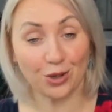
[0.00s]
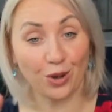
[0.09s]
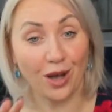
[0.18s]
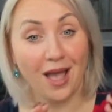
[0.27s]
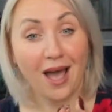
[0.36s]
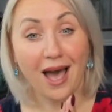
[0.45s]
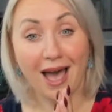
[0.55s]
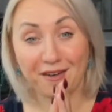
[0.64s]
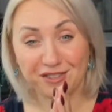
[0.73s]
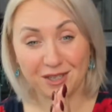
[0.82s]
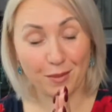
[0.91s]
So
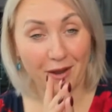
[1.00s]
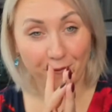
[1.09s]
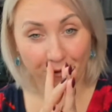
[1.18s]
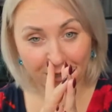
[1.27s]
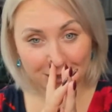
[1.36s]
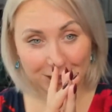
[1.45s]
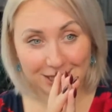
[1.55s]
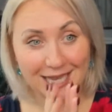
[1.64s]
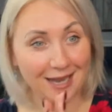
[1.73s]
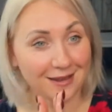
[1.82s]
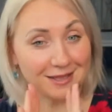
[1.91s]
after my first or
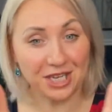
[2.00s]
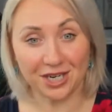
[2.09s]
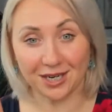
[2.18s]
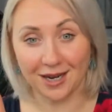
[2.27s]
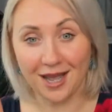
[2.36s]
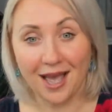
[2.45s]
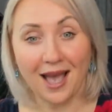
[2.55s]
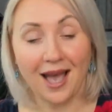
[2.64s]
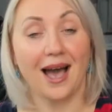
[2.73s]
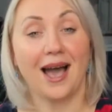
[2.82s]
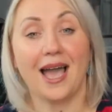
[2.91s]
second year,
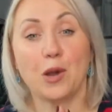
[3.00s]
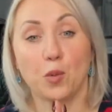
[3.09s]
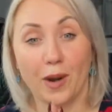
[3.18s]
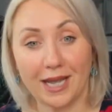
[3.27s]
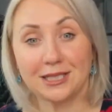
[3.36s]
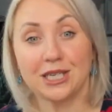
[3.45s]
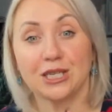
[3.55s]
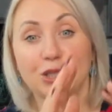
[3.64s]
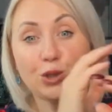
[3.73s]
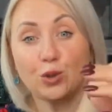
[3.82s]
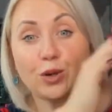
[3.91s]
I went
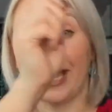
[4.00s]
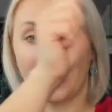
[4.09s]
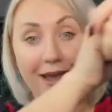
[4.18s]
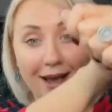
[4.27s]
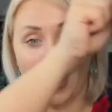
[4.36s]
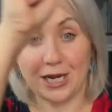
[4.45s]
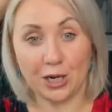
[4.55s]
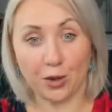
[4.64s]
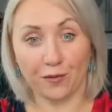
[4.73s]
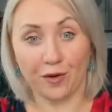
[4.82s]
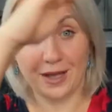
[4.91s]
to like kind
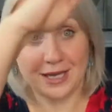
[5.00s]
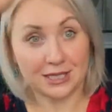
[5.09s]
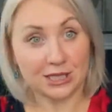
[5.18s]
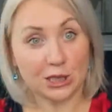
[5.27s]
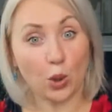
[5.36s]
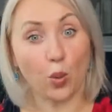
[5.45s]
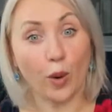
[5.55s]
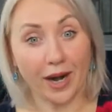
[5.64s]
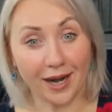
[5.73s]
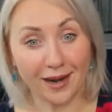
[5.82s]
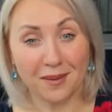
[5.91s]
of
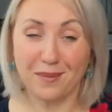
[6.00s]
square.